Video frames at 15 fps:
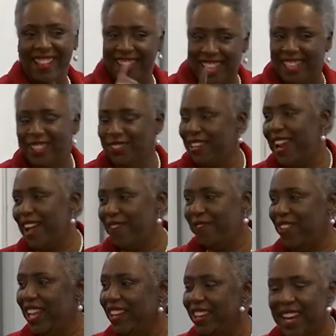That's what I
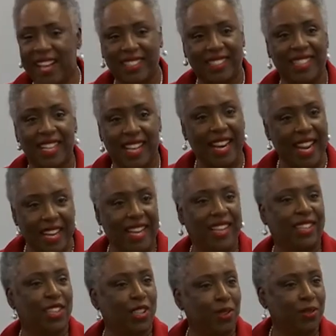figured. I said, now they need
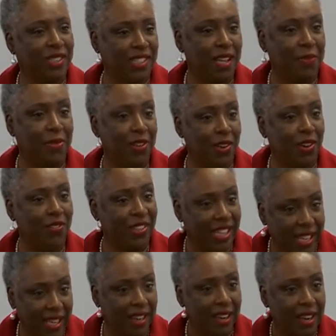to do something over
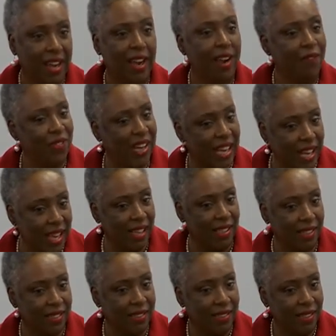here for
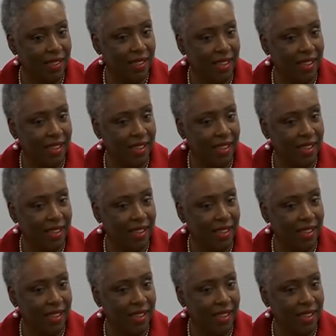us.